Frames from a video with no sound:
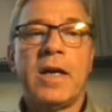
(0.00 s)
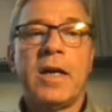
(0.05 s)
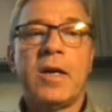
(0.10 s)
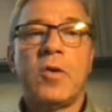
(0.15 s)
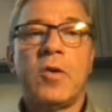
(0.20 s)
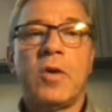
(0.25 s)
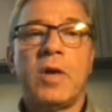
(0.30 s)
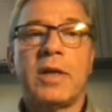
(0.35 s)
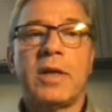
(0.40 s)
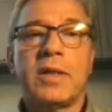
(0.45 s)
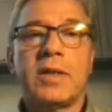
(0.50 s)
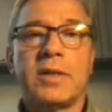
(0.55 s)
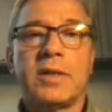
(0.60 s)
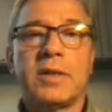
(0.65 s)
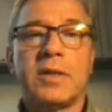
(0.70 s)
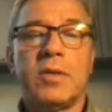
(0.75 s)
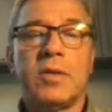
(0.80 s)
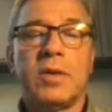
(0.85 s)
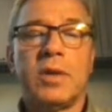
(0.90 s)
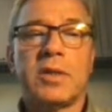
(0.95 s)
Right,
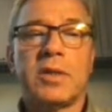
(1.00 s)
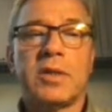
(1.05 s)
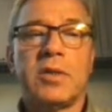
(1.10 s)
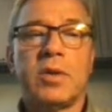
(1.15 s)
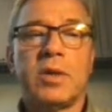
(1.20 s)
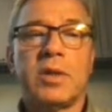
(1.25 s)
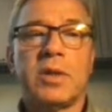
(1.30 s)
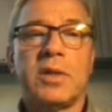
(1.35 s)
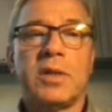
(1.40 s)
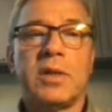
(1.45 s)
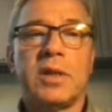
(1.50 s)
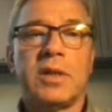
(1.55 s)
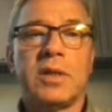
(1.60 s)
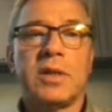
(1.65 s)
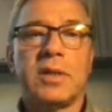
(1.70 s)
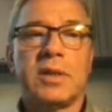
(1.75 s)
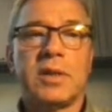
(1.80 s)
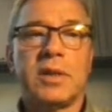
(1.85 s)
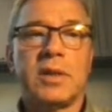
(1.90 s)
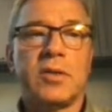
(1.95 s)
so let's look at this
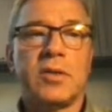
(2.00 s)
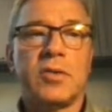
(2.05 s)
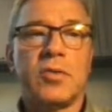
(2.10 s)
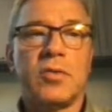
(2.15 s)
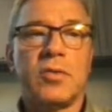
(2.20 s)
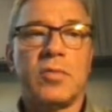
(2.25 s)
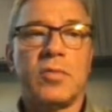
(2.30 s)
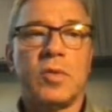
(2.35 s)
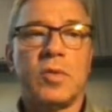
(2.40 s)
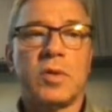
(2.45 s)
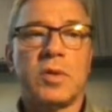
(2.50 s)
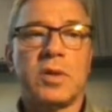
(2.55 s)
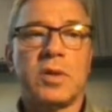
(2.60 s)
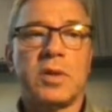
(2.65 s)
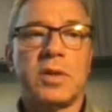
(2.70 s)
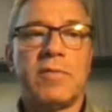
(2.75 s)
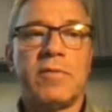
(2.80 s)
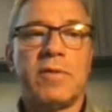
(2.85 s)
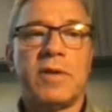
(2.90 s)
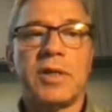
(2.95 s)
syndrome. What's the
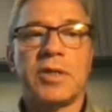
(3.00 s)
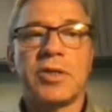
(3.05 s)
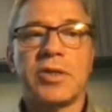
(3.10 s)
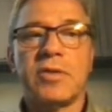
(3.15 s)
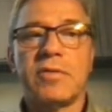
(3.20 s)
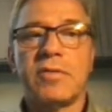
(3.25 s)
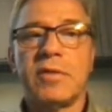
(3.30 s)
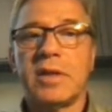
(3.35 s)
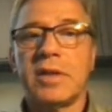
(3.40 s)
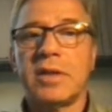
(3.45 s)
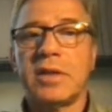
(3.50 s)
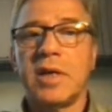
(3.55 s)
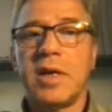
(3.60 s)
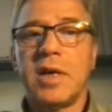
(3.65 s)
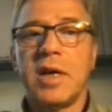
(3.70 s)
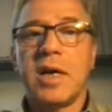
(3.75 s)
definition of it?